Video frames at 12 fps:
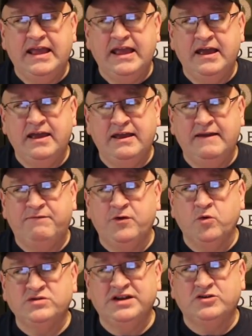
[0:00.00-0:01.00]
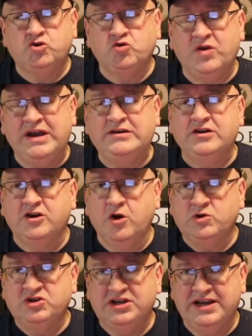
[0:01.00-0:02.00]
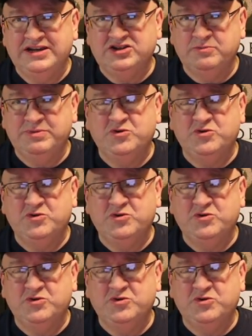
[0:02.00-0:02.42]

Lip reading: If there was a trade negotiation